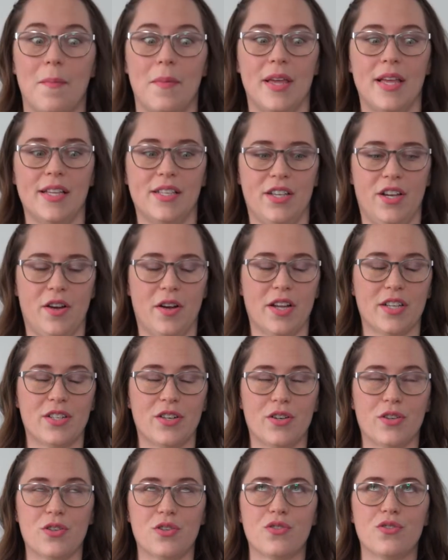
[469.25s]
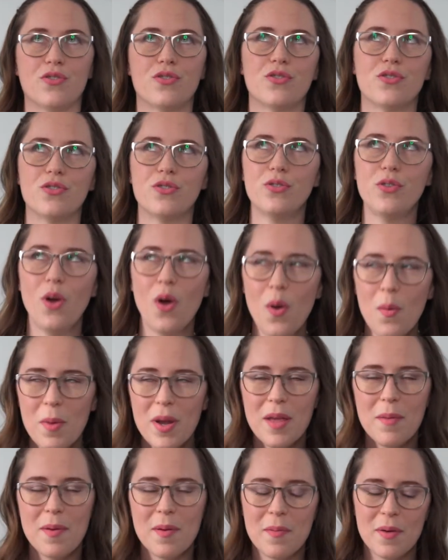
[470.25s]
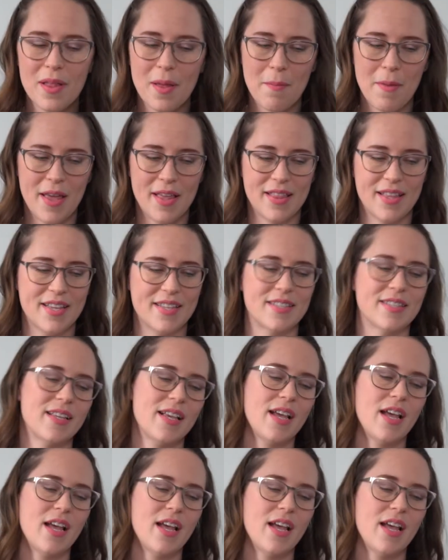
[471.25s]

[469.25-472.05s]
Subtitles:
be easier because there are so many people that make this.